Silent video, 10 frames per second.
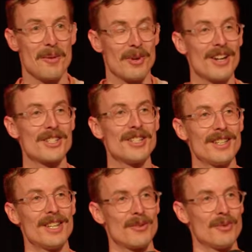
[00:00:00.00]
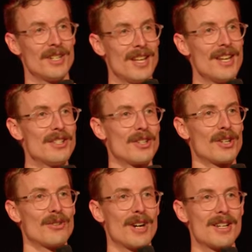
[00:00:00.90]
But I actually think we need to
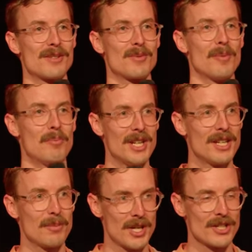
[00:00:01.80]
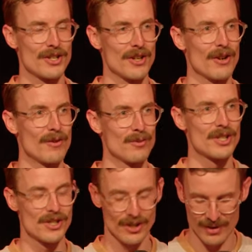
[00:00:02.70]
grasp the bigger picture of
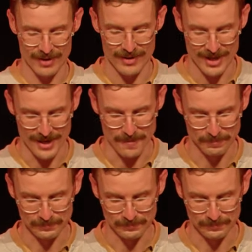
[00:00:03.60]
what's going on here.